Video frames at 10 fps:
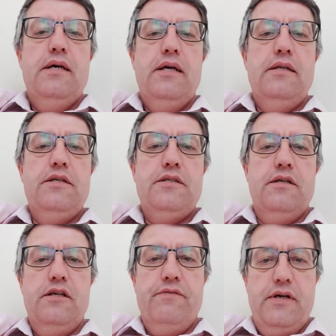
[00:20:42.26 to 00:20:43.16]
In a
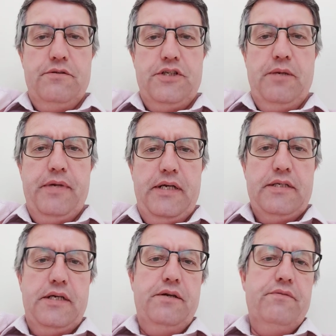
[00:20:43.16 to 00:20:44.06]
study of
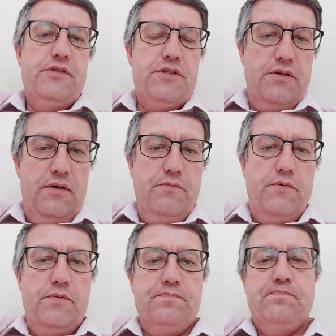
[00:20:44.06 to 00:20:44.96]
LGBT,
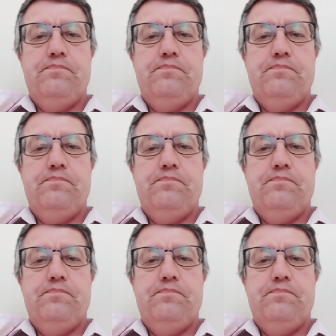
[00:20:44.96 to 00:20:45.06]
Stonewall,